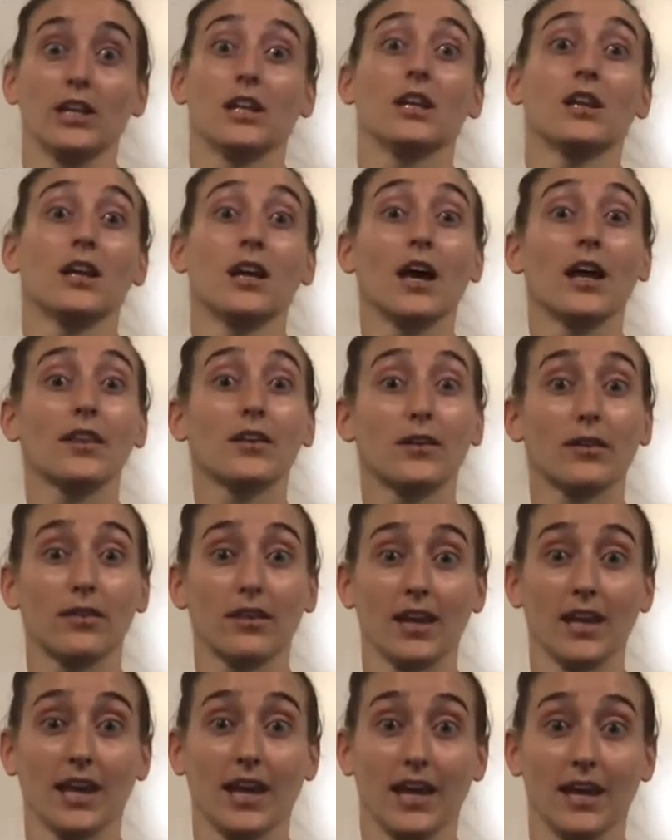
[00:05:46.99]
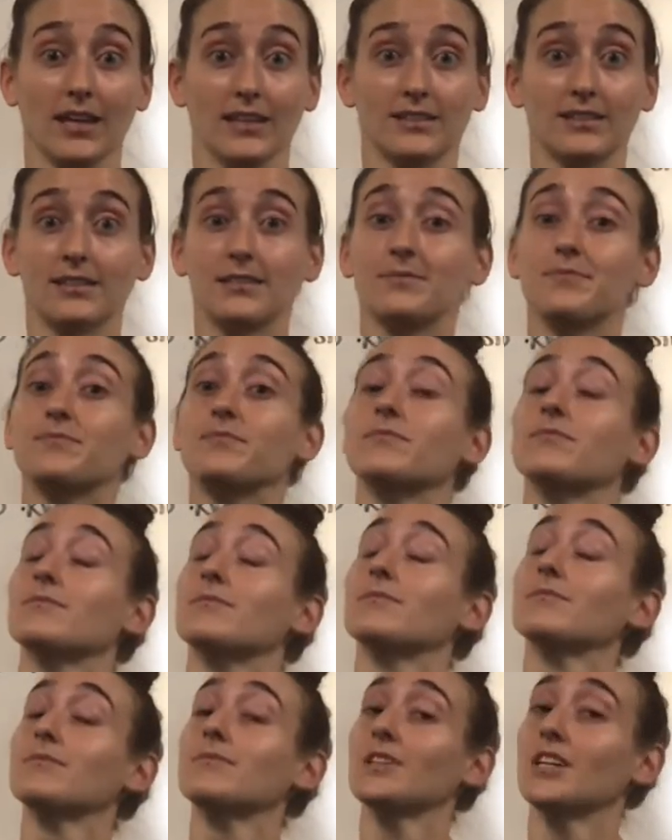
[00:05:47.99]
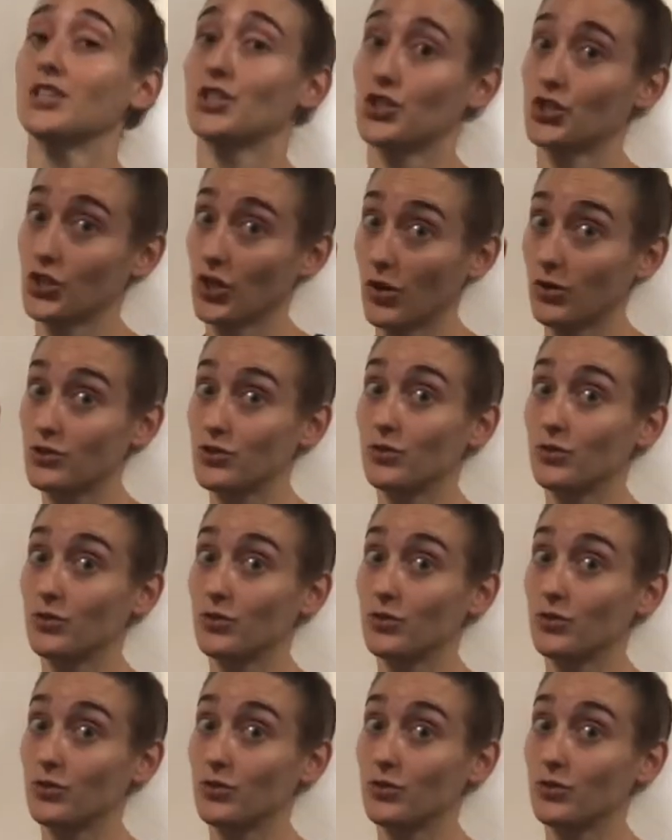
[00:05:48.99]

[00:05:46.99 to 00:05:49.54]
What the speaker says: The other thing is, it shows